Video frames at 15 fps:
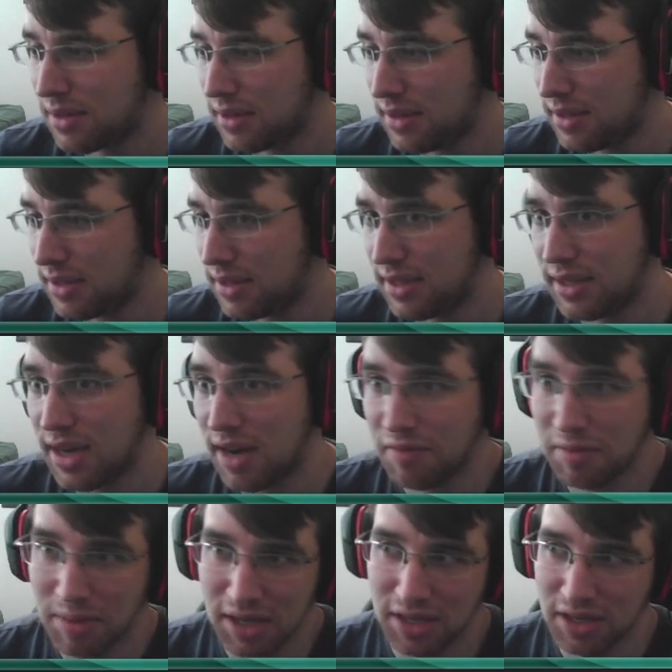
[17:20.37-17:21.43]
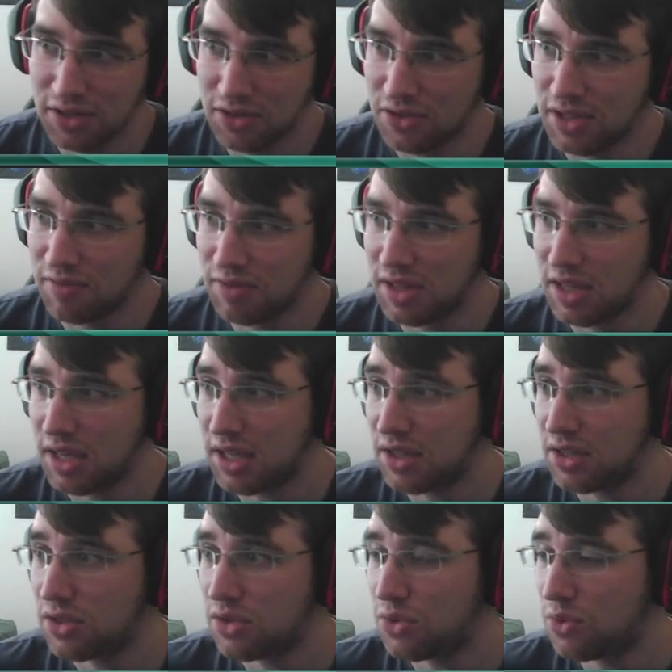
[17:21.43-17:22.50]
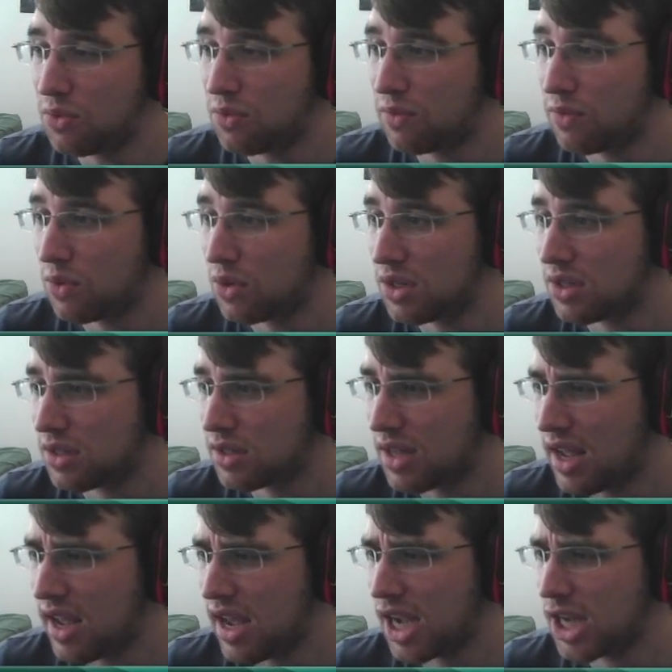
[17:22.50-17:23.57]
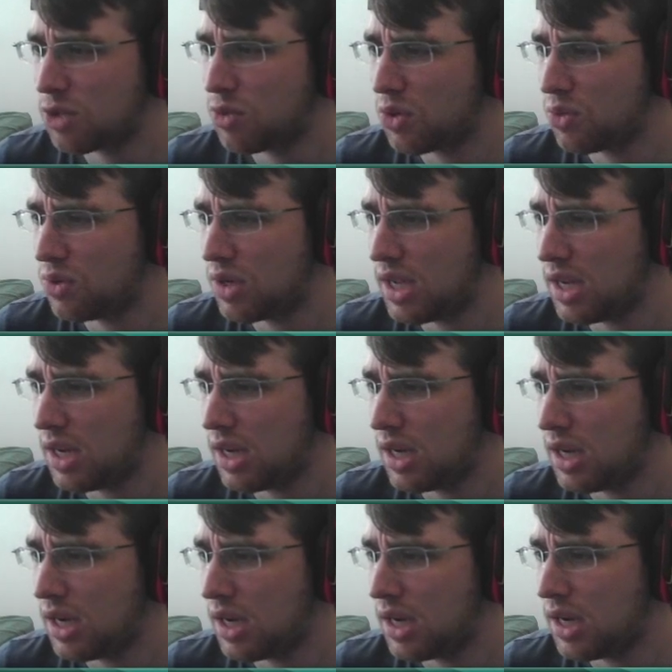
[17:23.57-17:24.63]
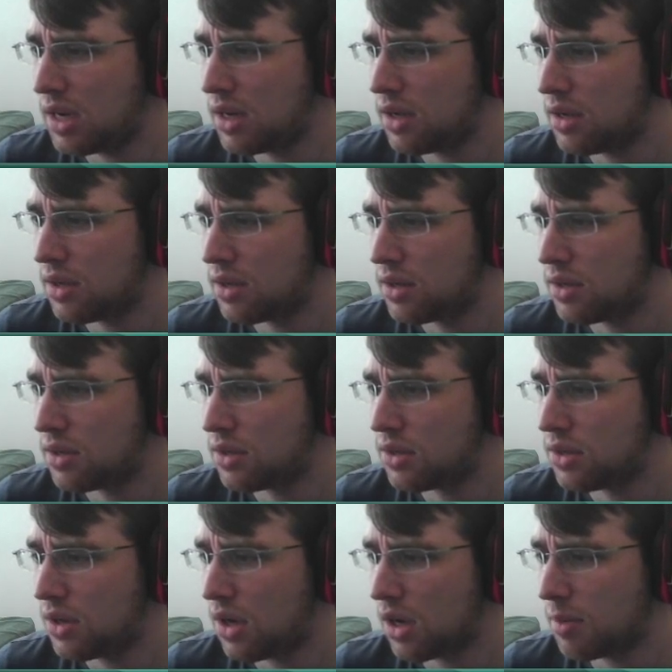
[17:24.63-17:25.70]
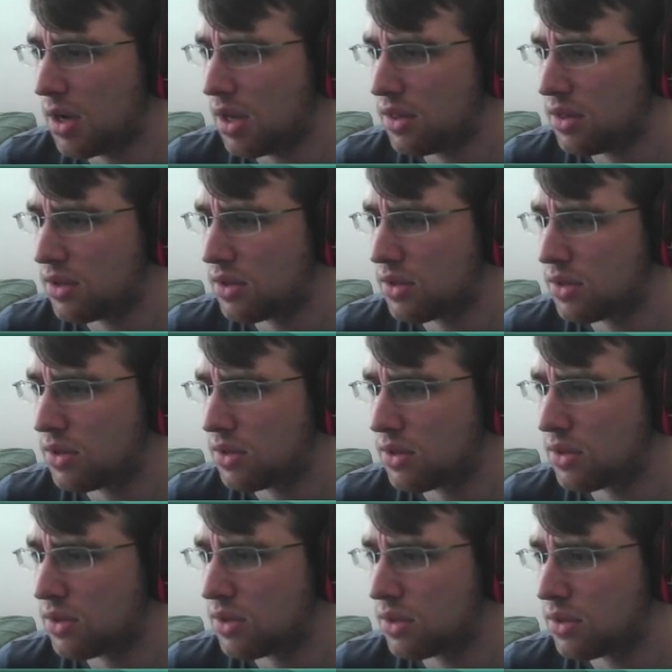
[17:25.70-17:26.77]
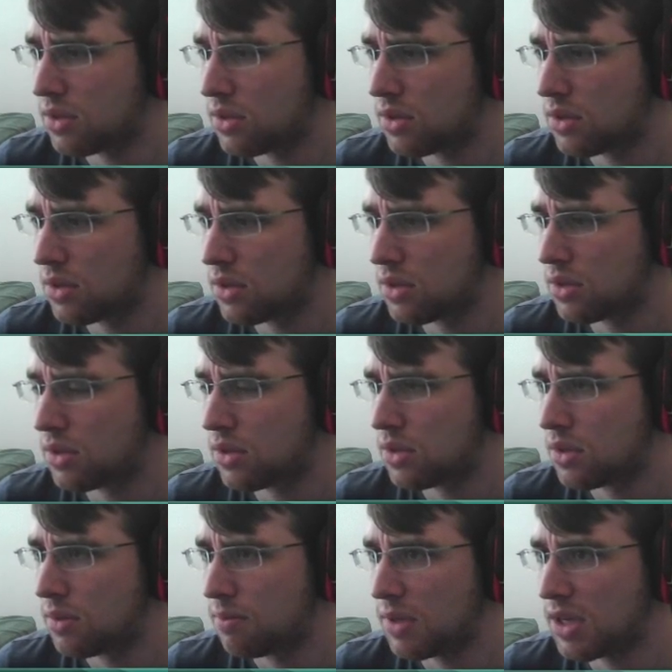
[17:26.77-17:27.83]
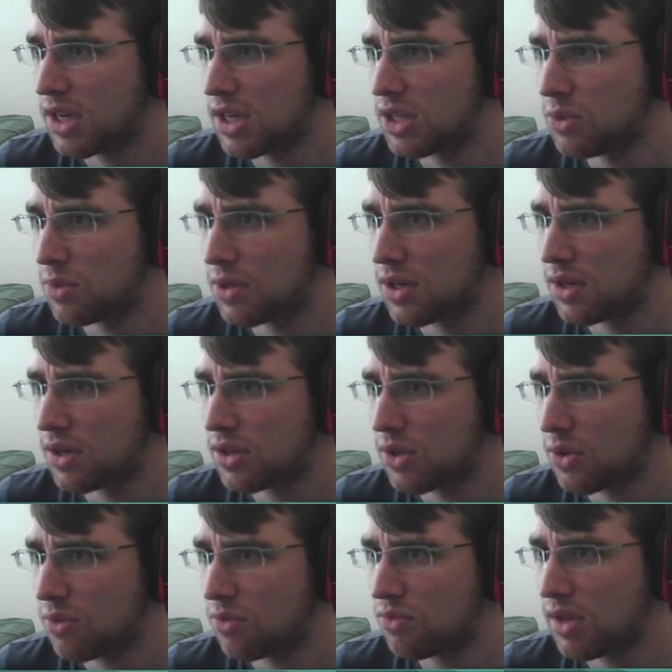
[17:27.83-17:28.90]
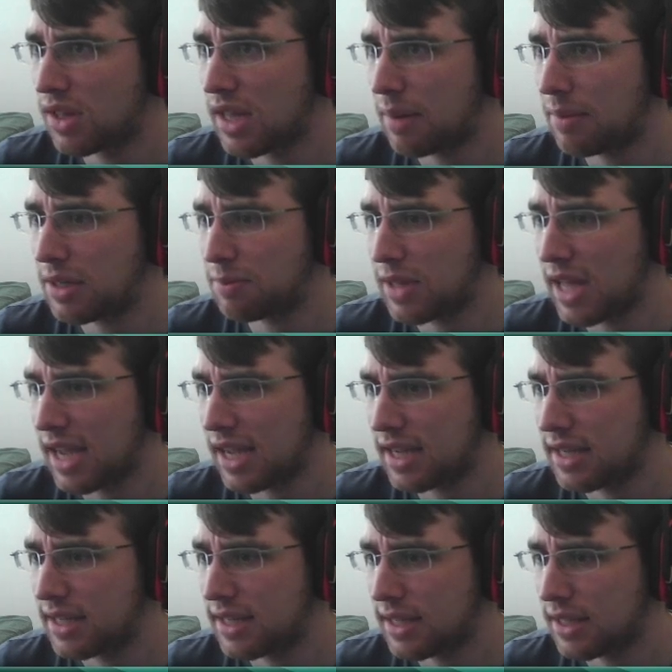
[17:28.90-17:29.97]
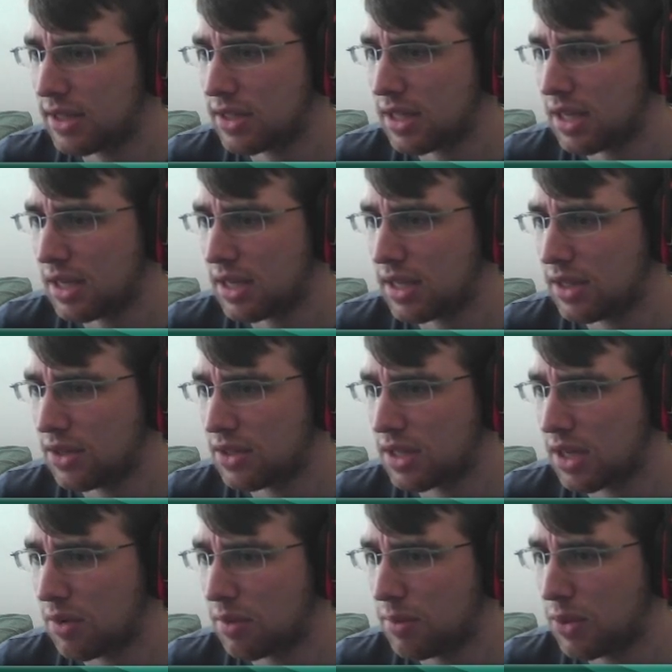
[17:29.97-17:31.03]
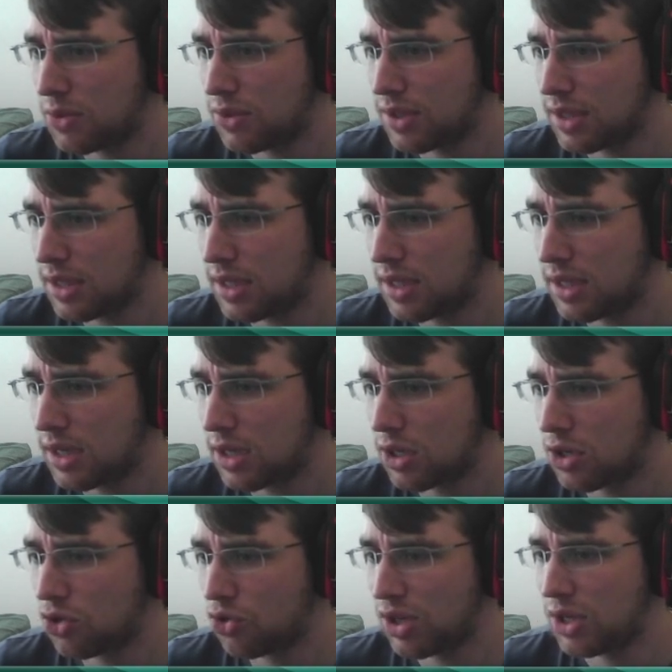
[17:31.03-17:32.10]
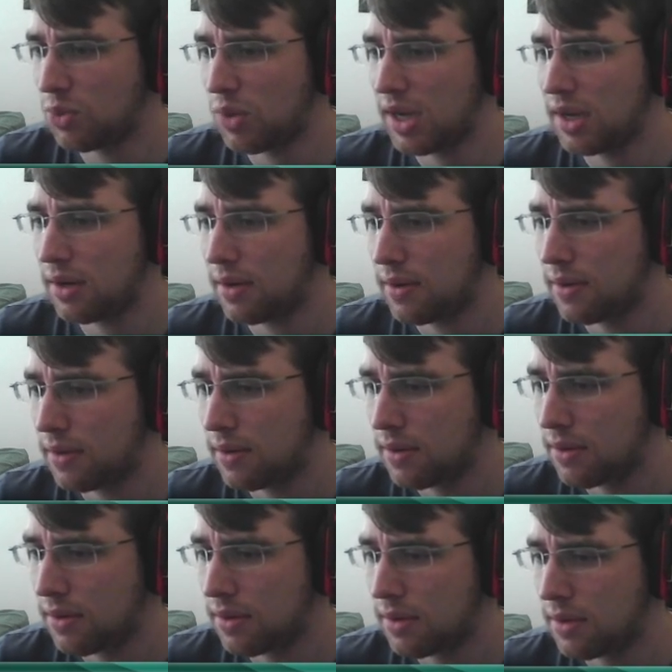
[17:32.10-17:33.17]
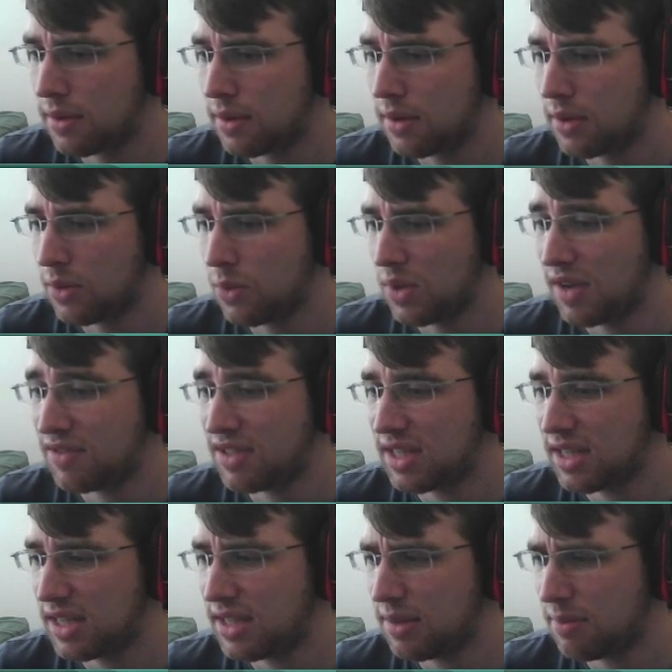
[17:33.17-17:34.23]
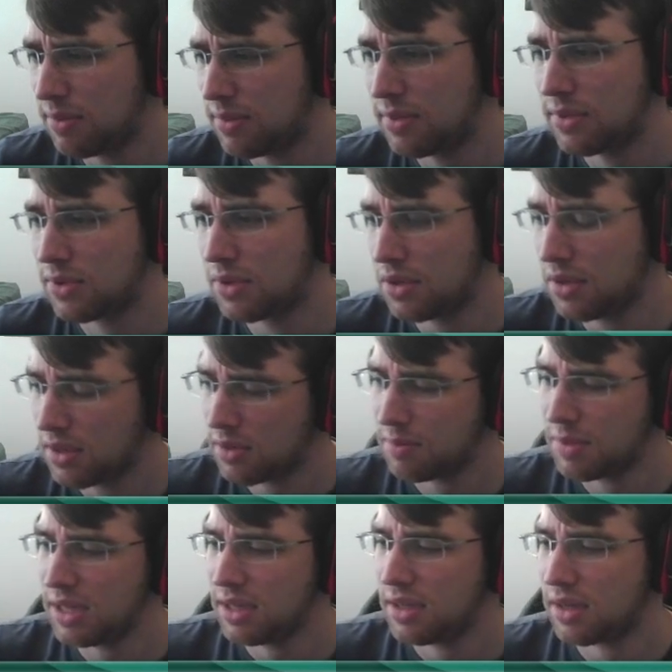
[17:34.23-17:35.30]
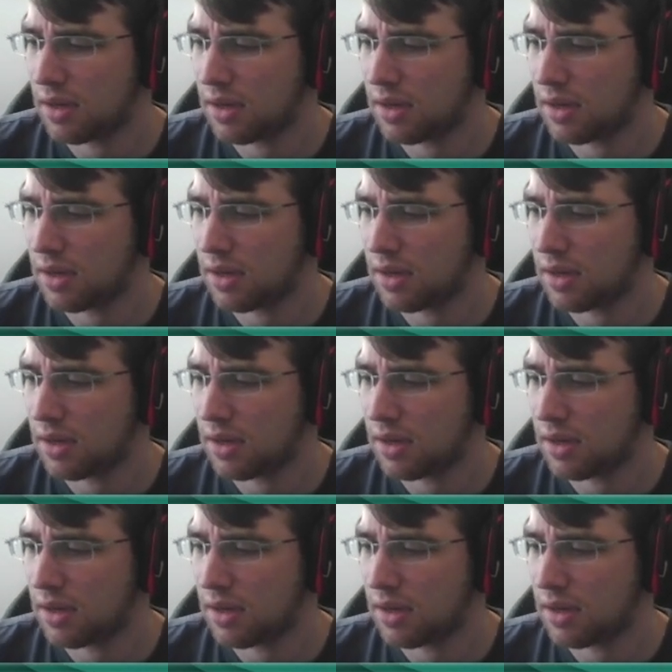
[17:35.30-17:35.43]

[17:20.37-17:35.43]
Yavimaya turns everything into forest. I guess we don't need Yawgmoths because we don't run that much black. It looks like we're mostly green white. We have cities. Shouldn't there be?